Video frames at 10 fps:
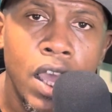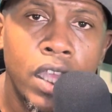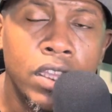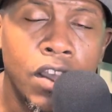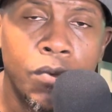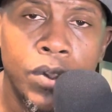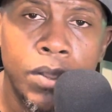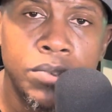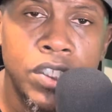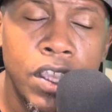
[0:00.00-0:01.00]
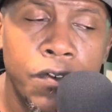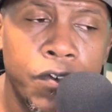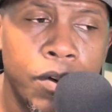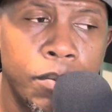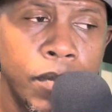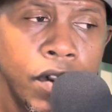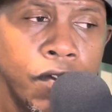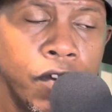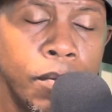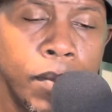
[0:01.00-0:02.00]
and love what I'm seeing from
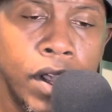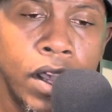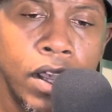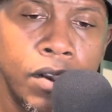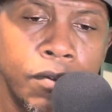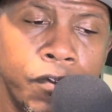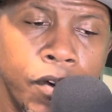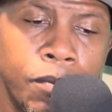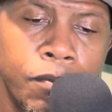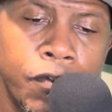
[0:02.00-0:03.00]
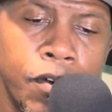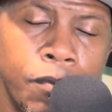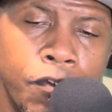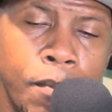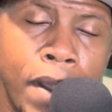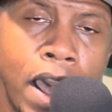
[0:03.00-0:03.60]
from my